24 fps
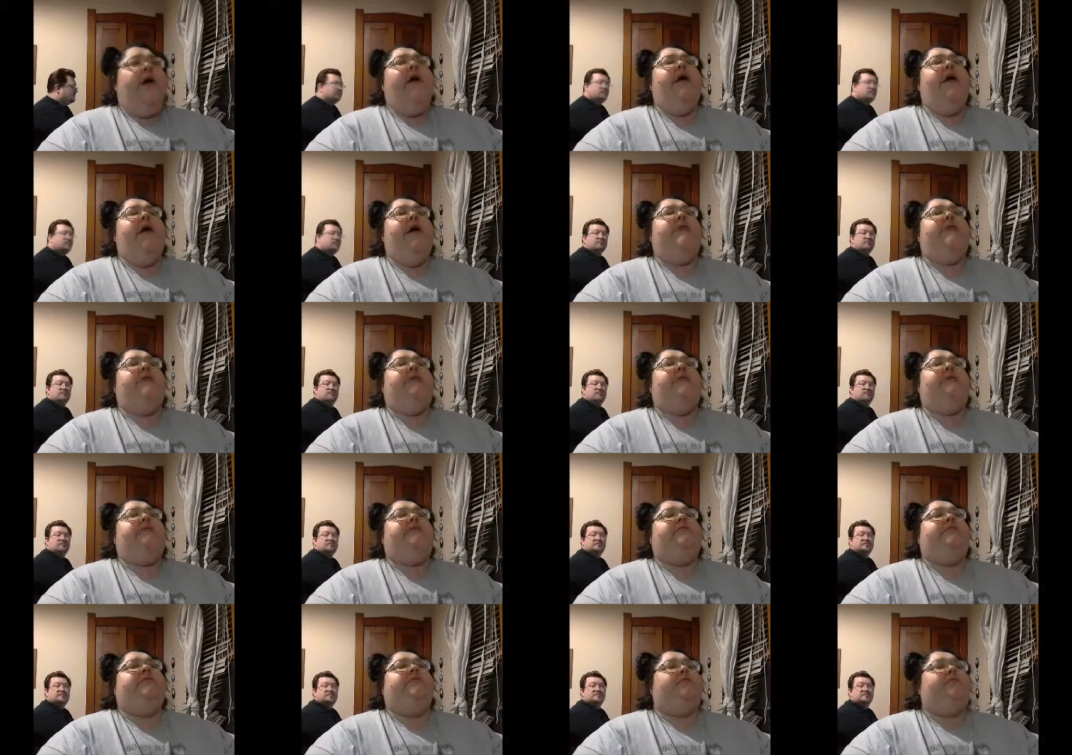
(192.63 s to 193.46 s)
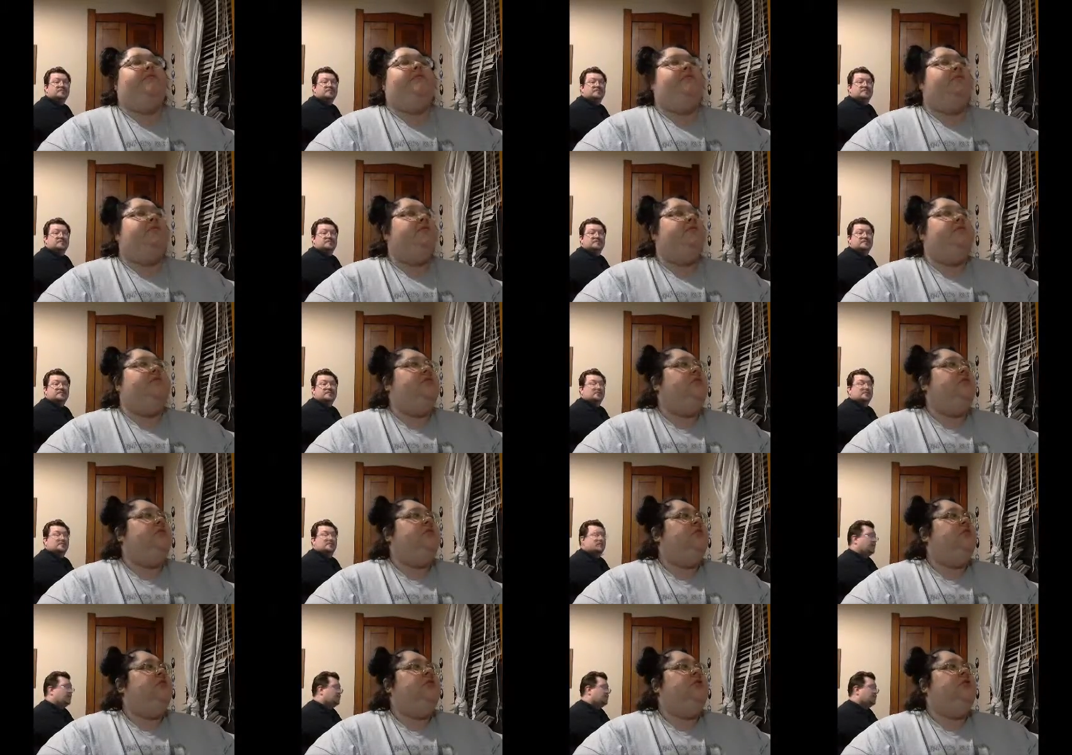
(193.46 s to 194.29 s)

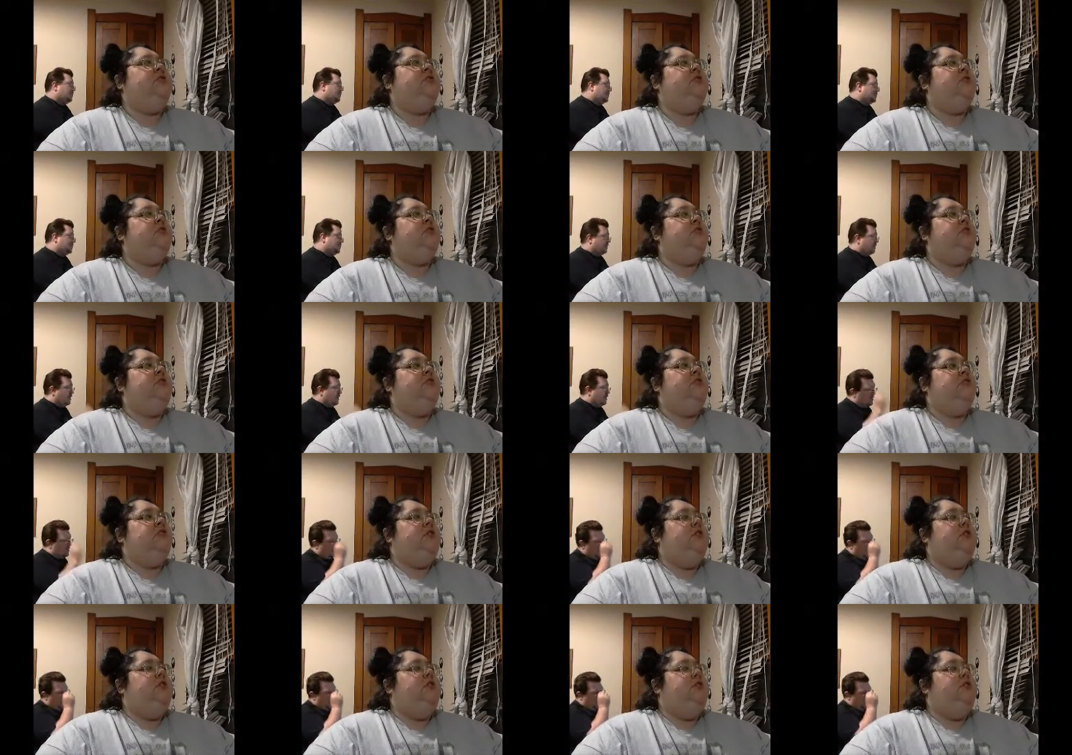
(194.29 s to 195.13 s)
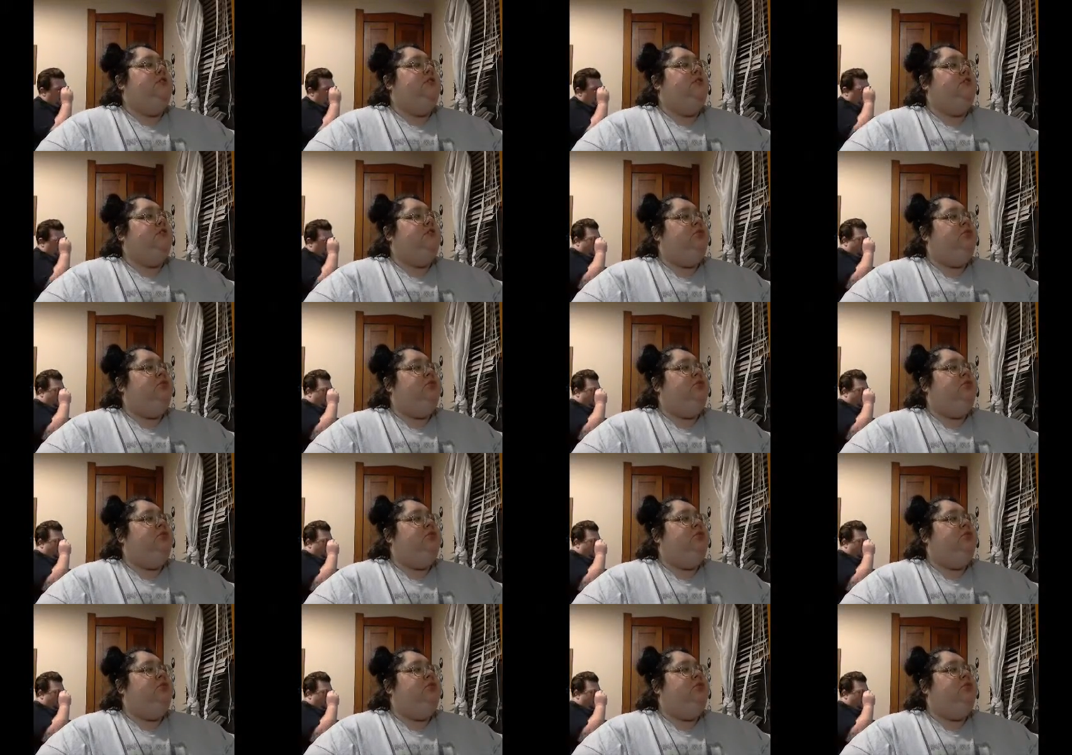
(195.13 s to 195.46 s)
Nothing is said.